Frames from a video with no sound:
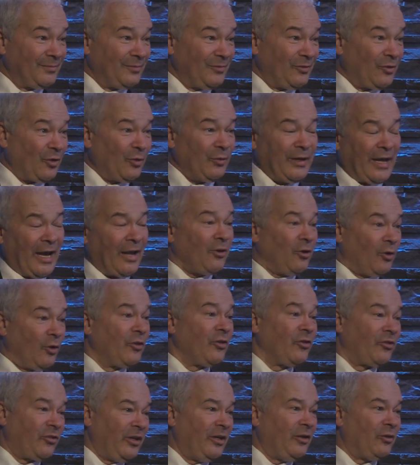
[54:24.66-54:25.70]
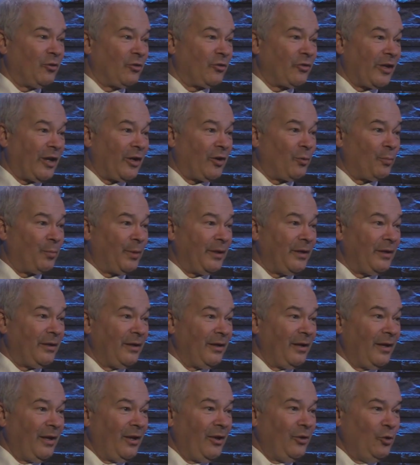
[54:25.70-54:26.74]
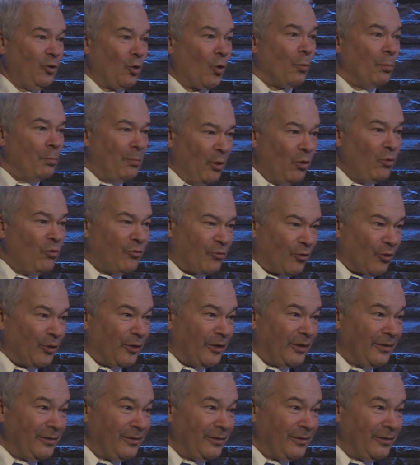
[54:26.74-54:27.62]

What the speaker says: So yeah, you're the senior center, but you're Milford